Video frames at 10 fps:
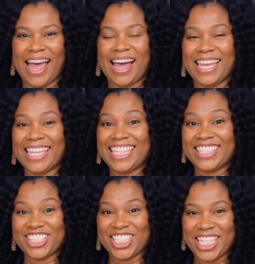A
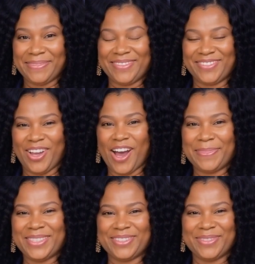hidden gem if you're
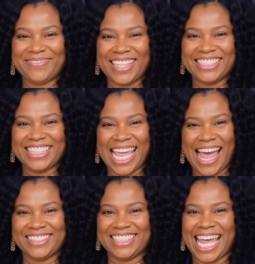open to investing
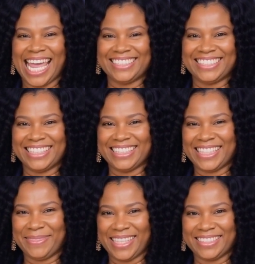outside city
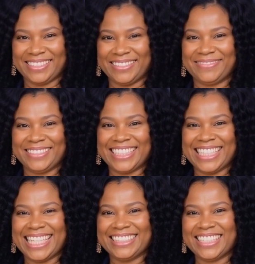limits.
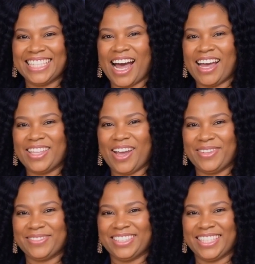DSCR
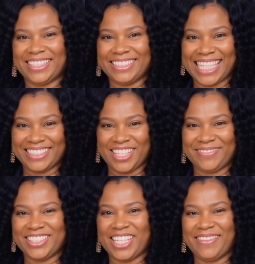loans, debt
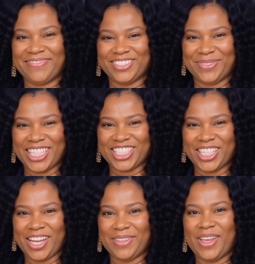service coverage
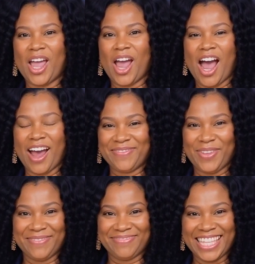ratio, are
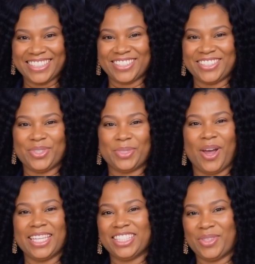for investors who
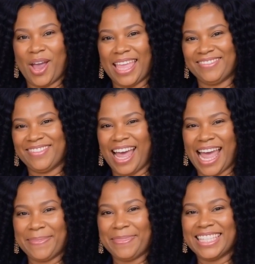want to
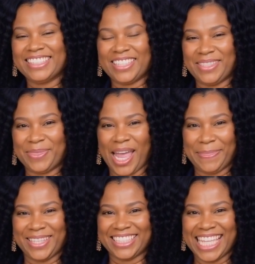qualify based on the
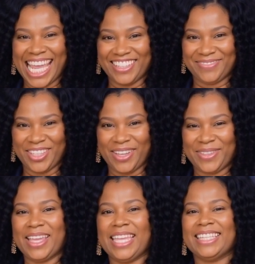property's cash
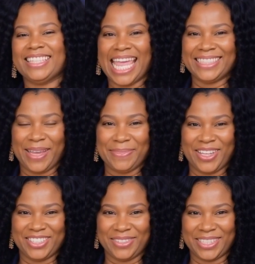flow, not their
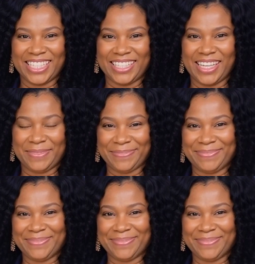personal income.